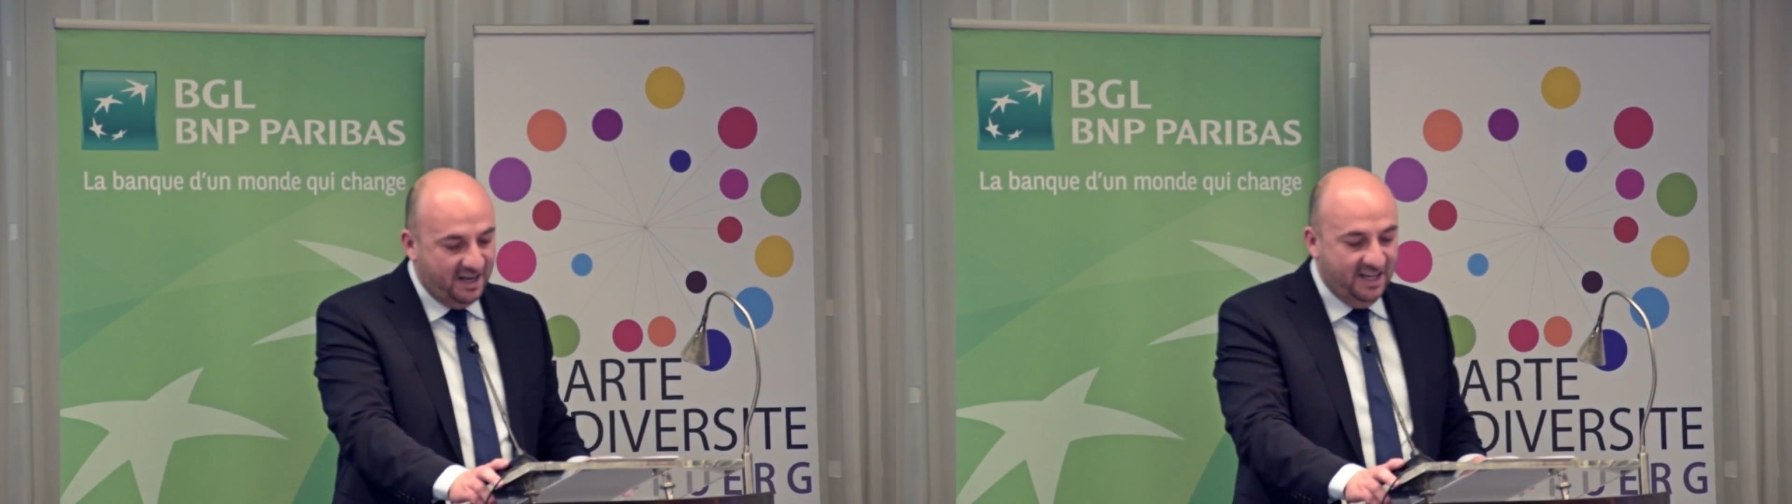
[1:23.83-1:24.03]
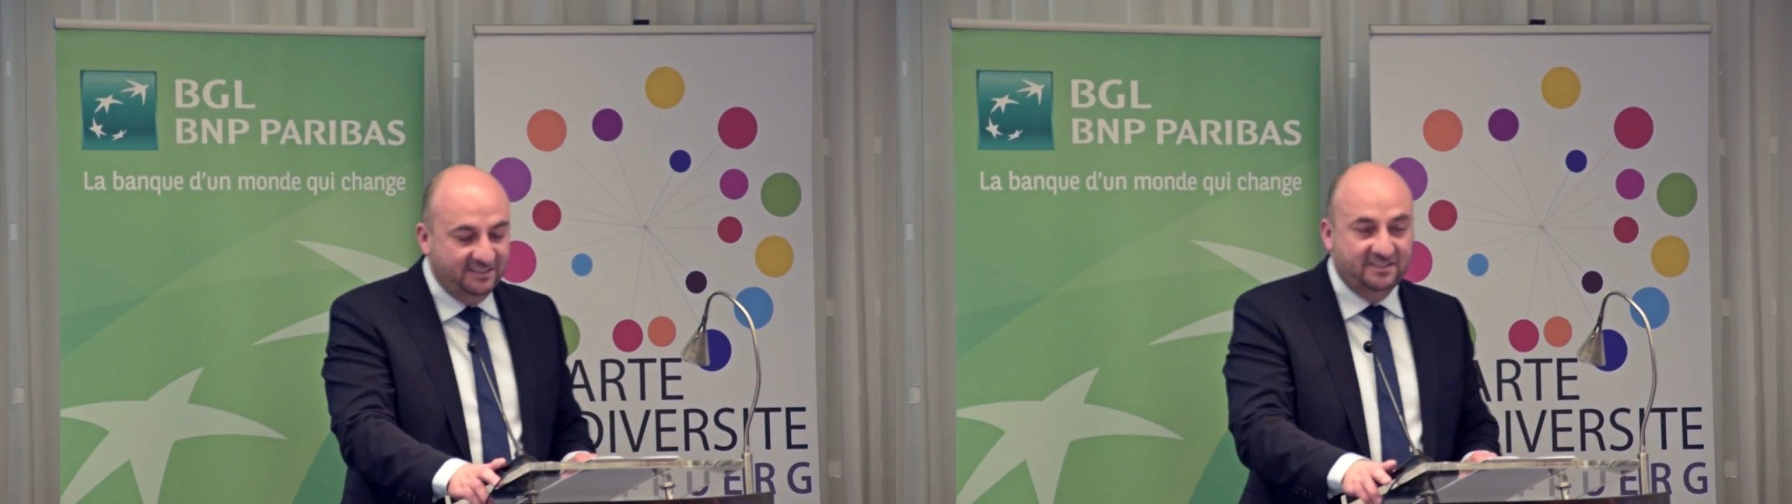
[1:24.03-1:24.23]

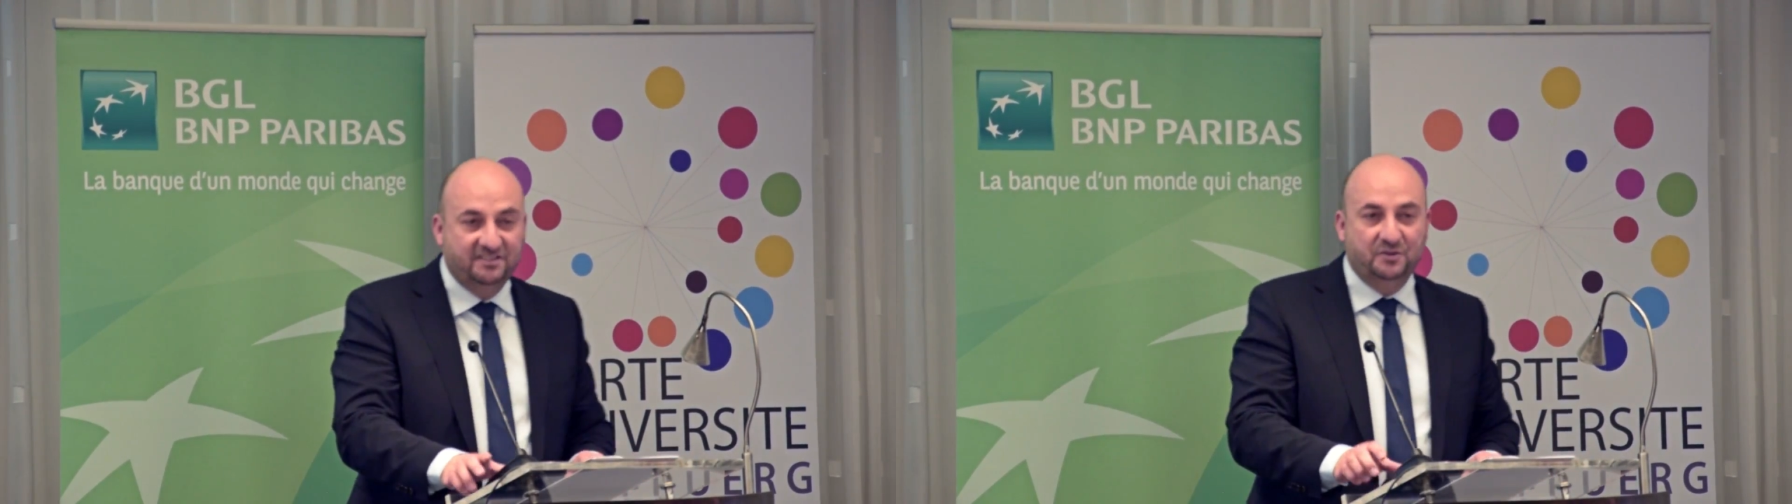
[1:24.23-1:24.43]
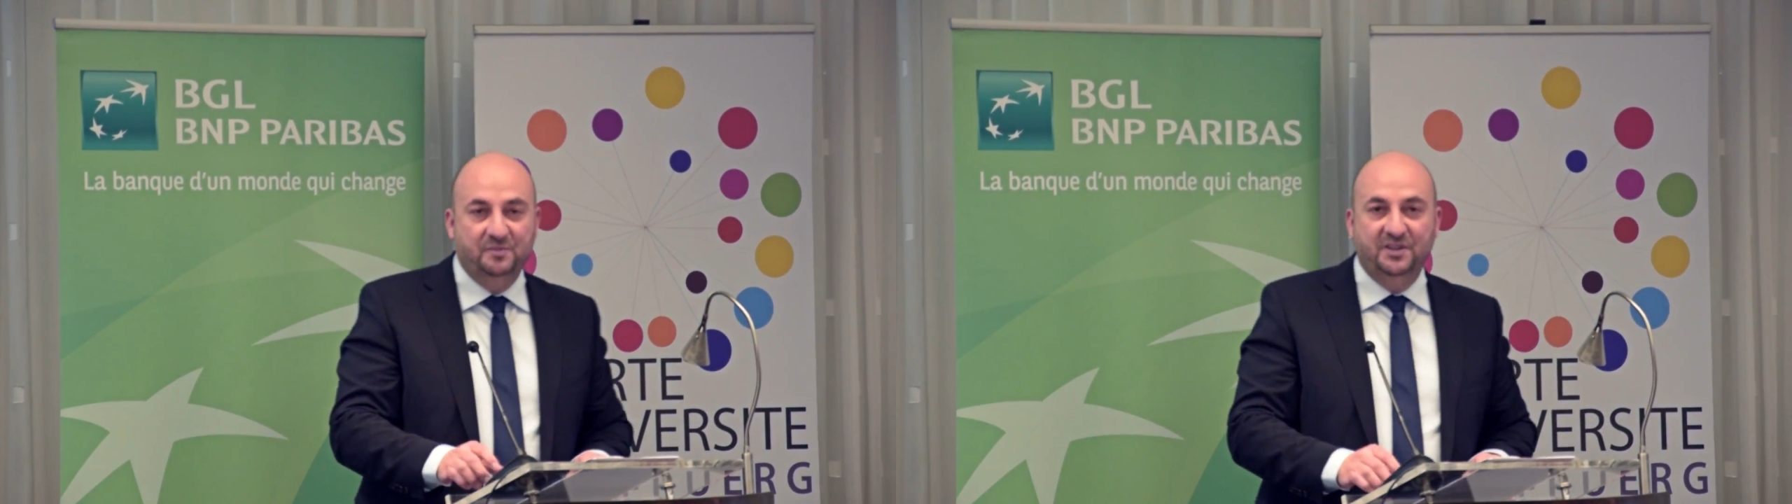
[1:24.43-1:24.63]
and
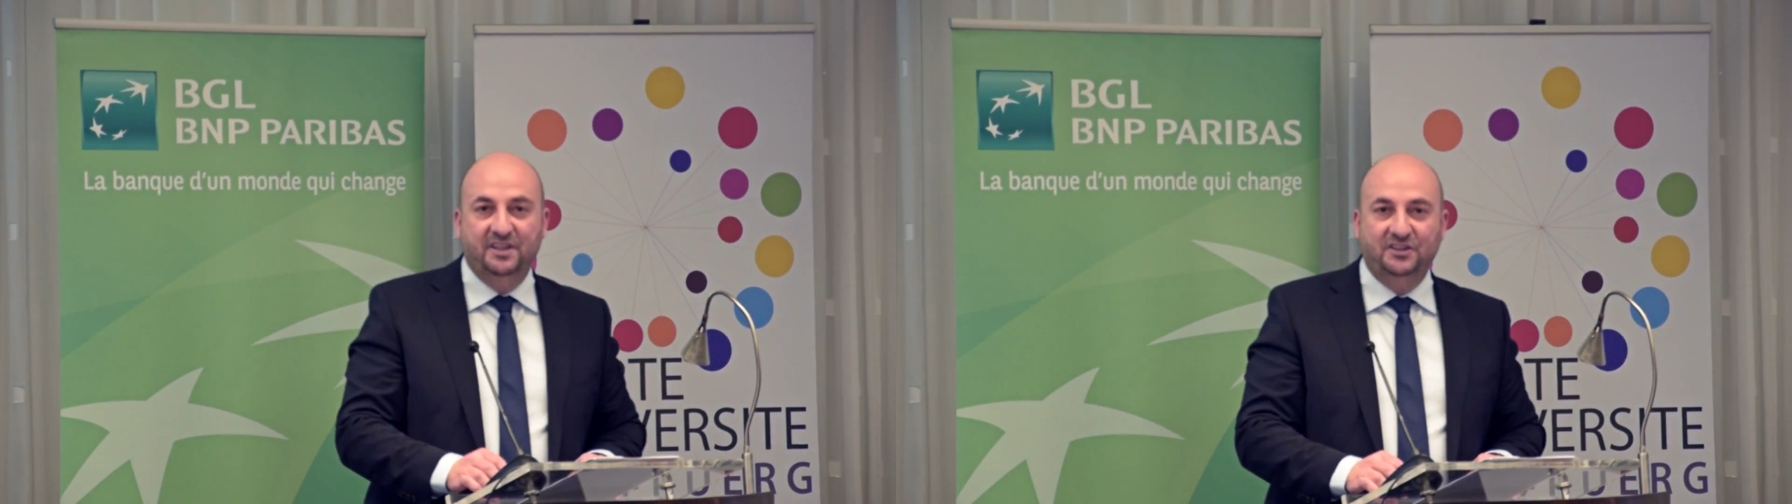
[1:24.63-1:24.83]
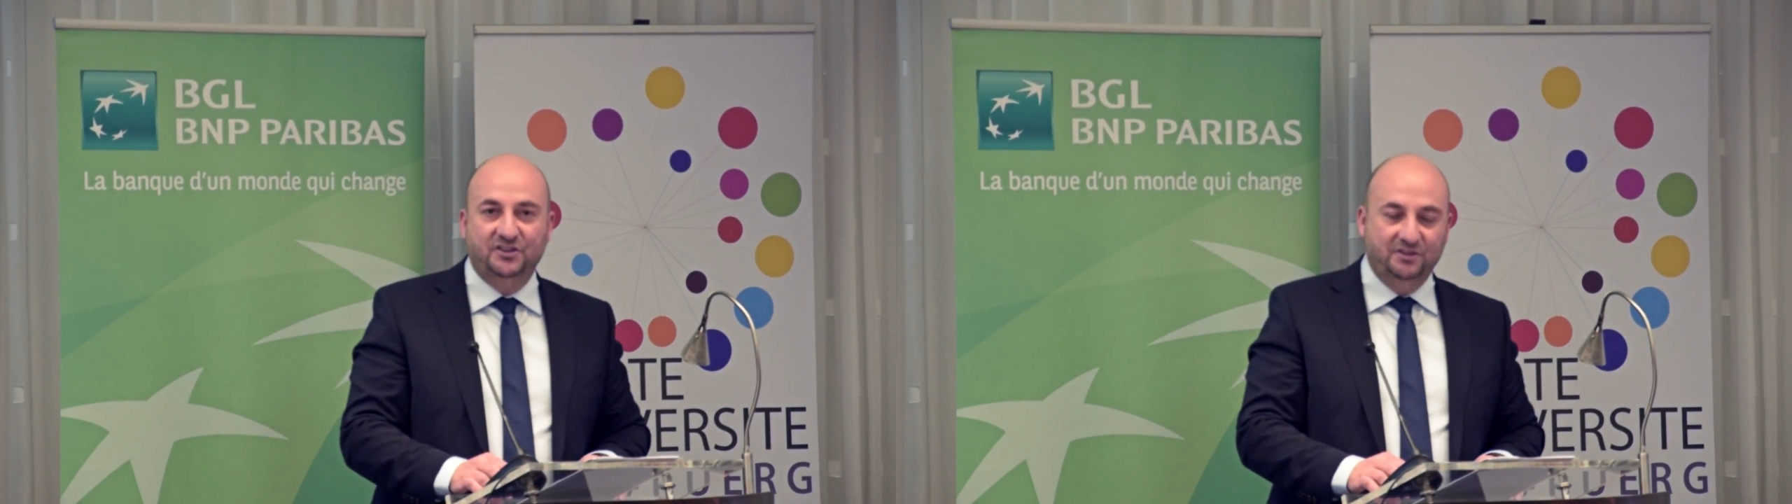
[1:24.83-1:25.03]

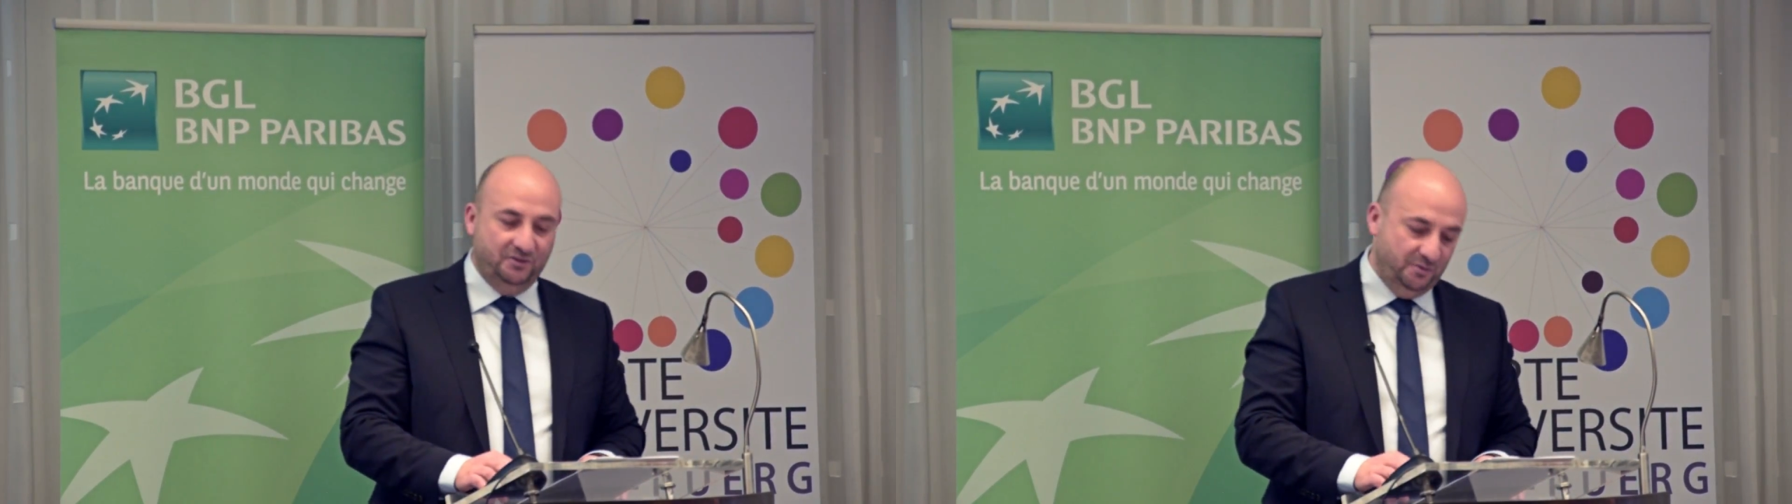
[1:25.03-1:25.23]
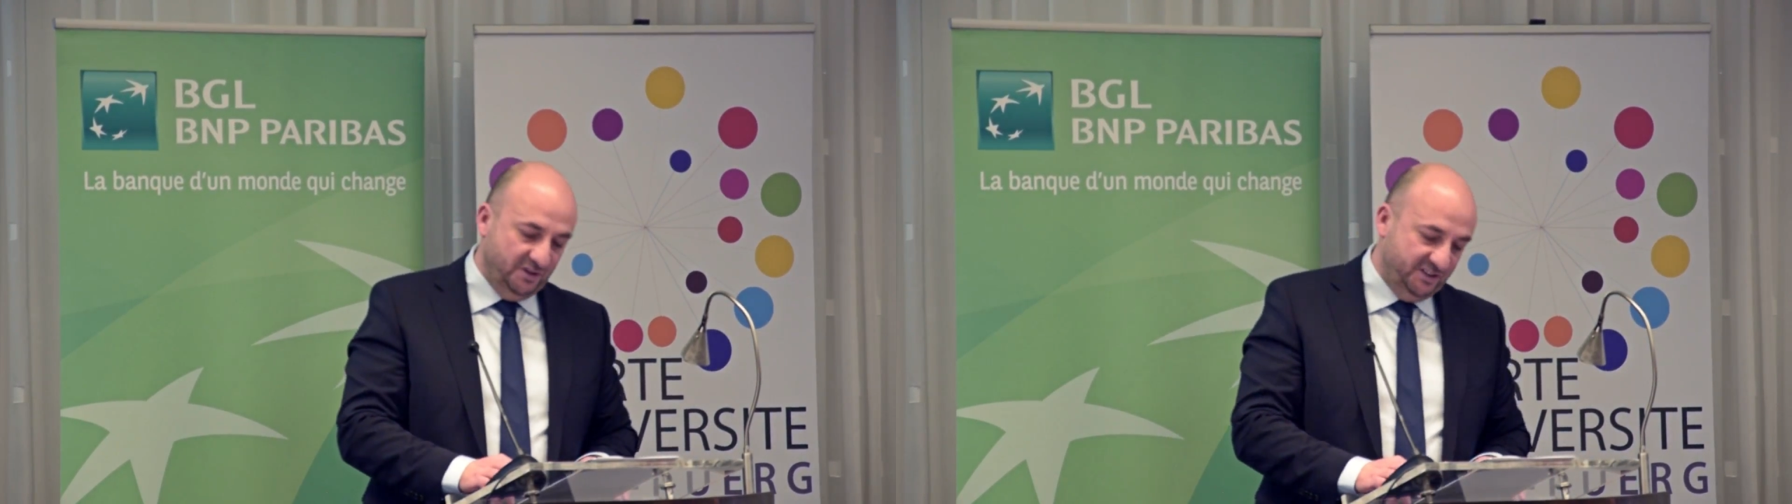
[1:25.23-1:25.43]
discrimination
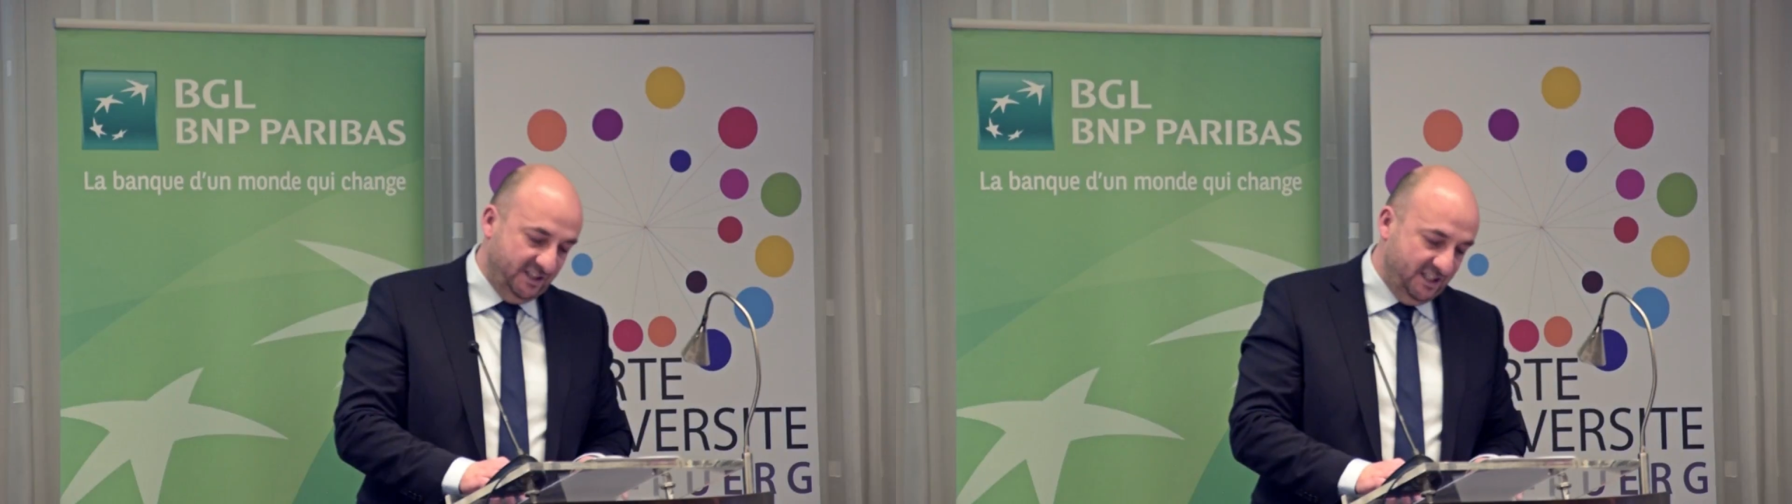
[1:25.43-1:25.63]
towards